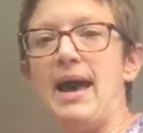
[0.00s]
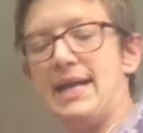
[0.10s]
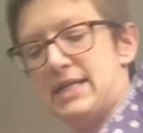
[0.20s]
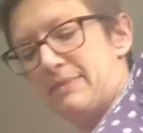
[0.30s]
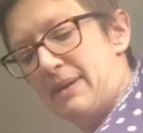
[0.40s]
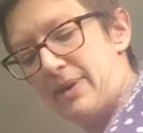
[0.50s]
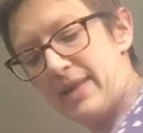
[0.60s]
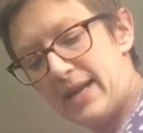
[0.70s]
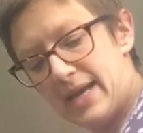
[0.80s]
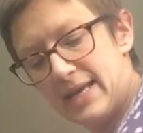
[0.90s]
and the bit where
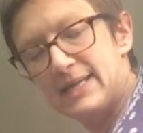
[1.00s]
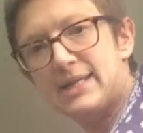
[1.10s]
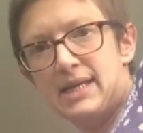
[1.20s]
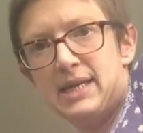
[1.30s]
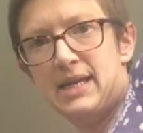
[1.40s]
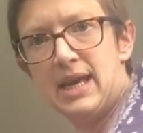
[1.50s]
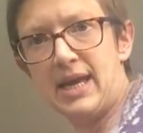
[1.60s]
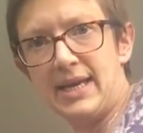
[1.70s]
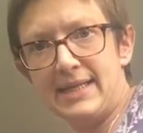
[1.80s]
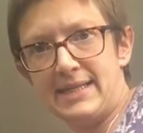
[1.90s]
their knees
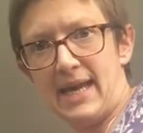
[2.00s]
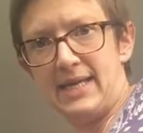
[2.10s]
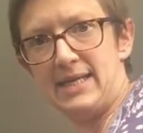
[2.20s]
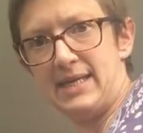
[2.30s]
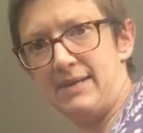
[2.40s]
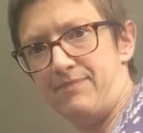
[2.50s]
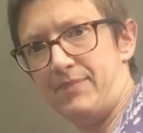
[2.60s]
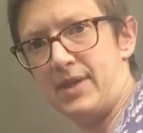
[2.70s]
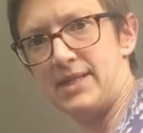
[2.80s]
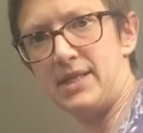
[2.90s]
are going to sit
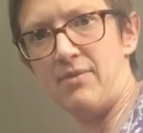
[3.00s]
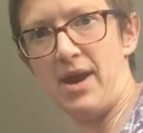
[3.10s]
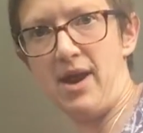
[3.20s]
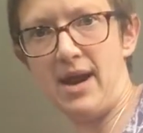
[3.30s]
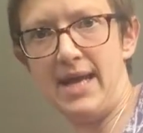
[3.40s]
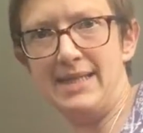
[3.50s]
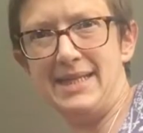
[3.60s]
is the right height.